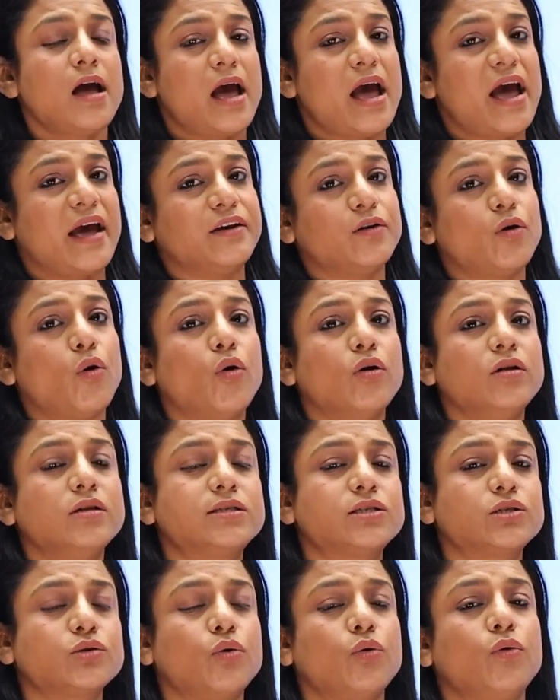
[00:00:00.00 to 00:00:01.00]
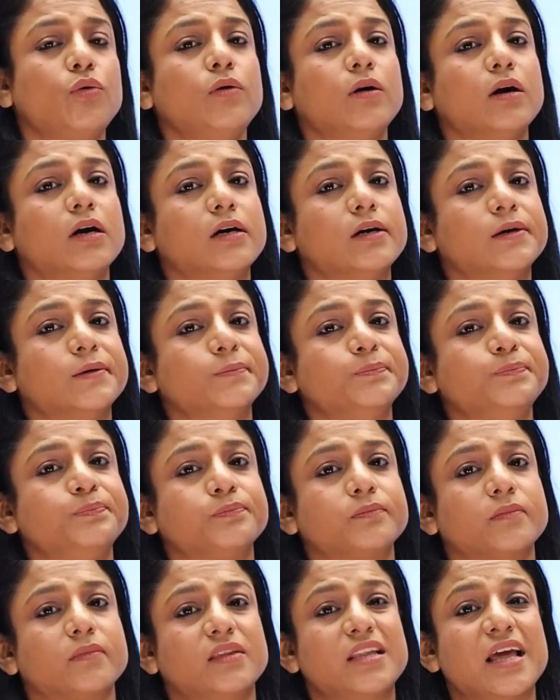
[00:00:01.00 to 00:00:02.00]
and
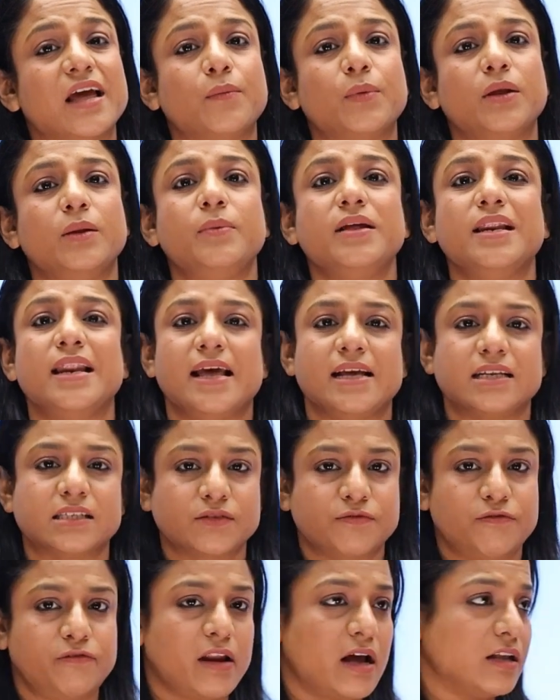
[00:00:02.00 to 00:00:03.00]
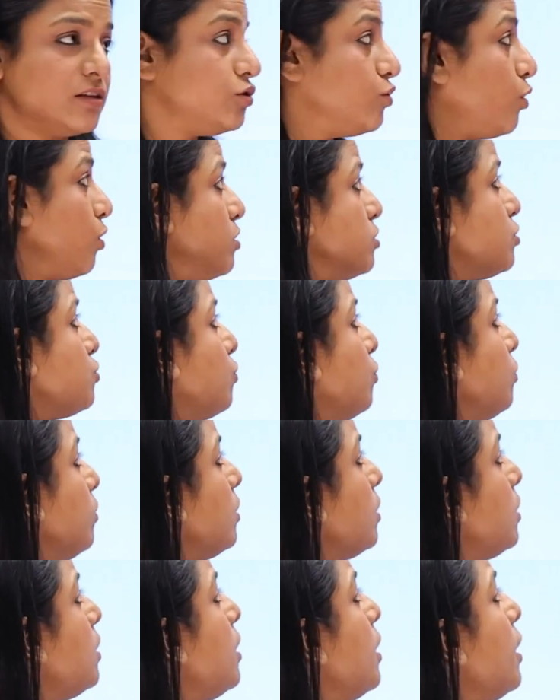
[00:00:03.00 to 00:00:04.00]
also there will be less floods also.
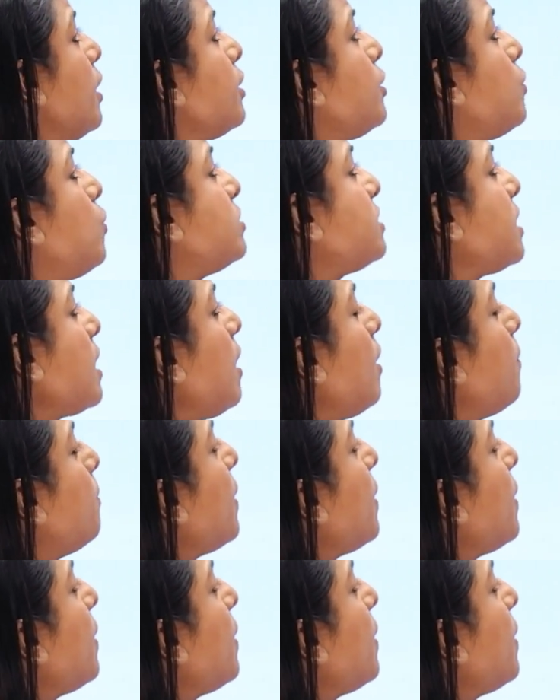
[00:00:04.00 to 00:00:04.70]
Using a